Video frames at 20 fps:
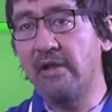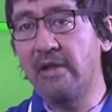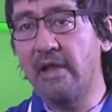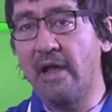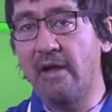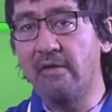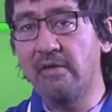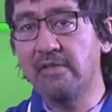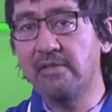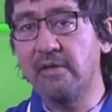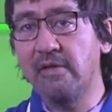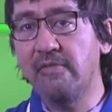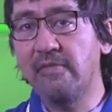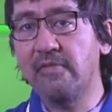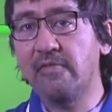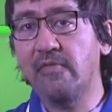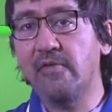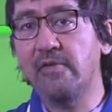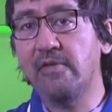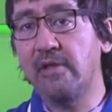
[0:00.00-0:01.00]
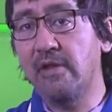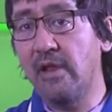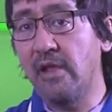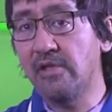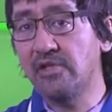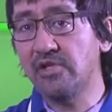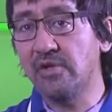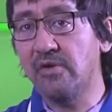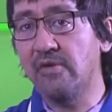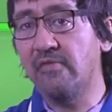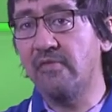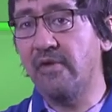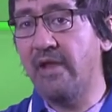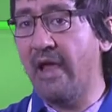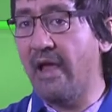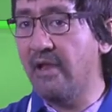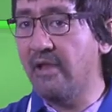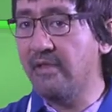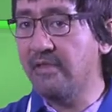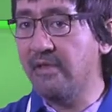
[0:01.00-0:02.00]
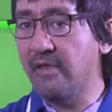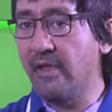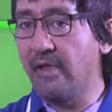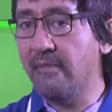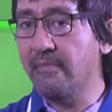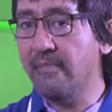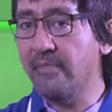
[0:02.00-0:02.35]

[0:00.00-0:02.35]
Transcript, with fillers: narratives for the nature of reality.